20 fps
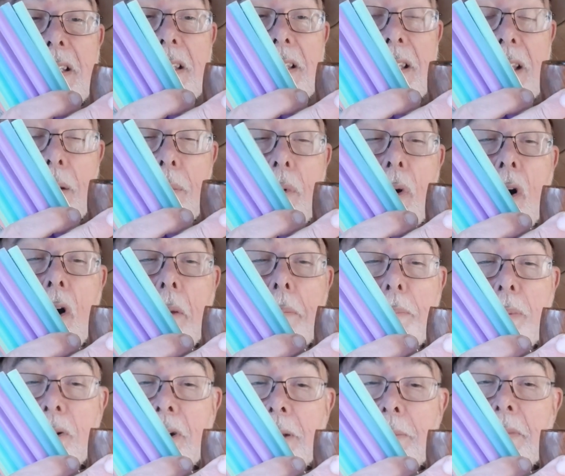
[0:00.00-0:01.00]
that were all
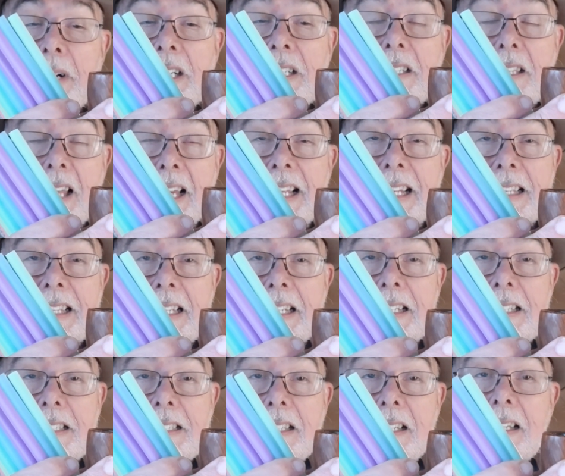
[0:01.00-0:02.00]
pretty much like
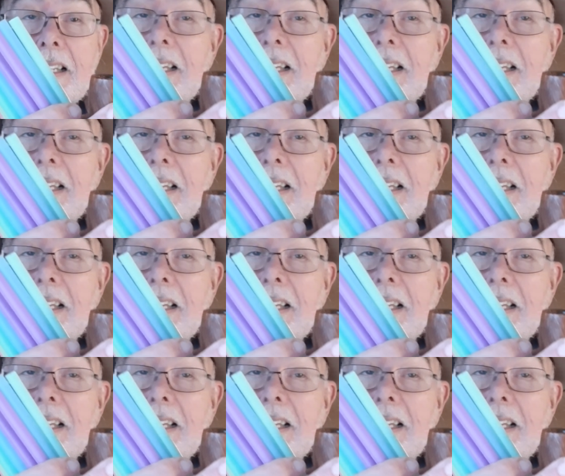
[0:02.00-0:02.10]
this.